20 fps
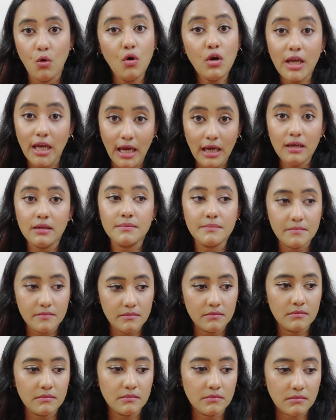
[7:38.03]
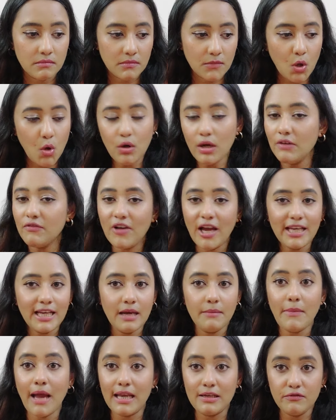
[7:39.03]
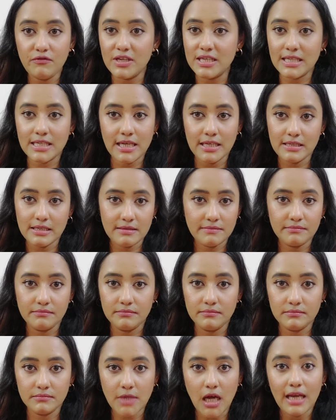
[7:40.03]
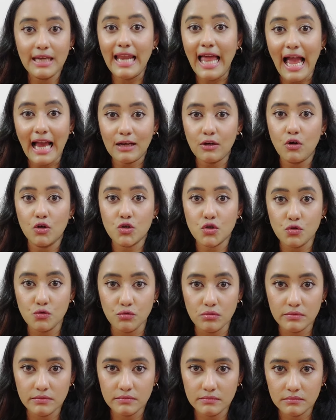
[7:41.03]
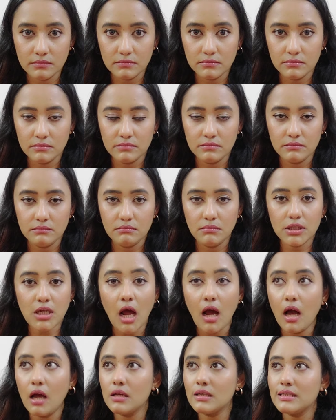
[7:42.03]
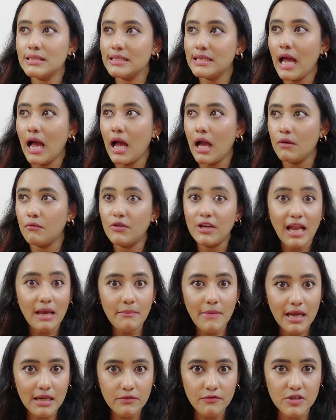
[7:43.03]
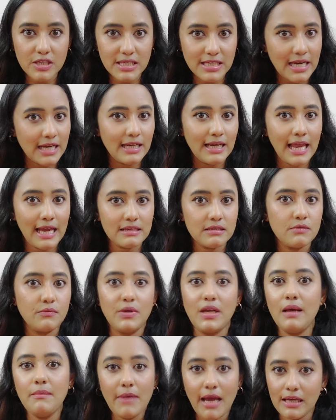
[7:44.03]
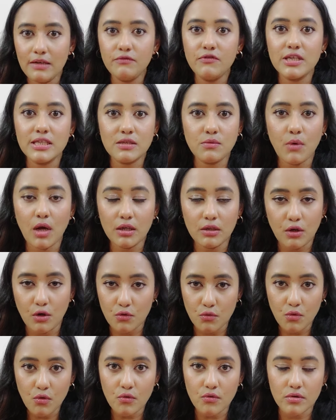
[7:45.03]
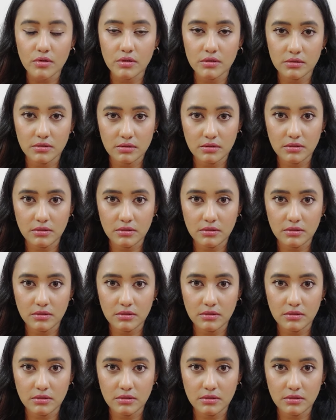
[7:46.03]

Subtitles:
okay, okay, fine, I manifested a lakh or two, but will I manifest 10 lakhs? Will I manifest 1 crore?